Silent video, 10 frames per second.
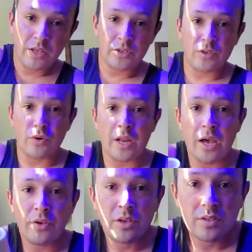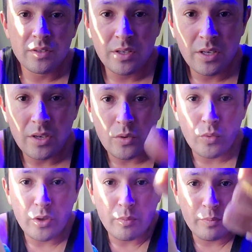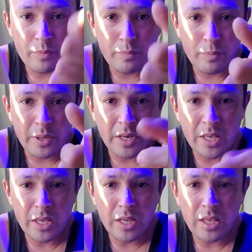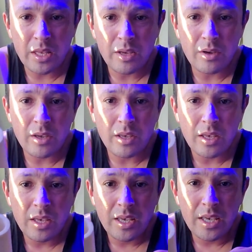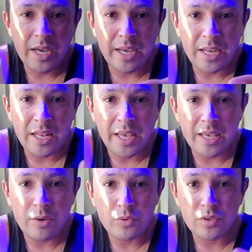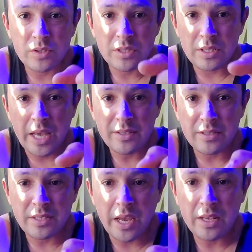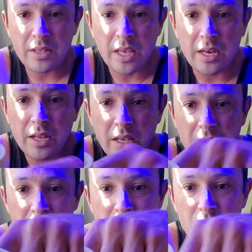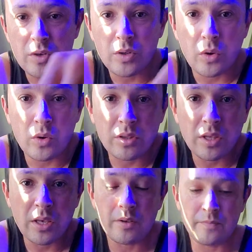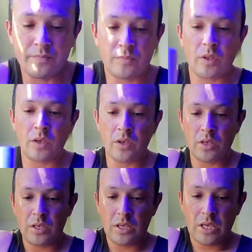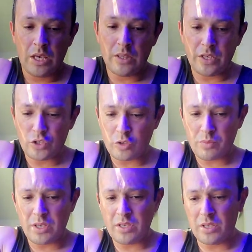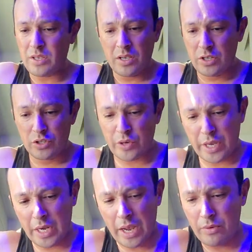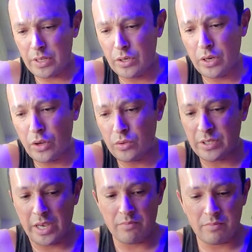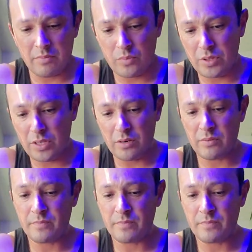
So now you can see when you put it in, it kind of like it was nice and tight that it sealed the whole thing. And this should be drying out in no time, within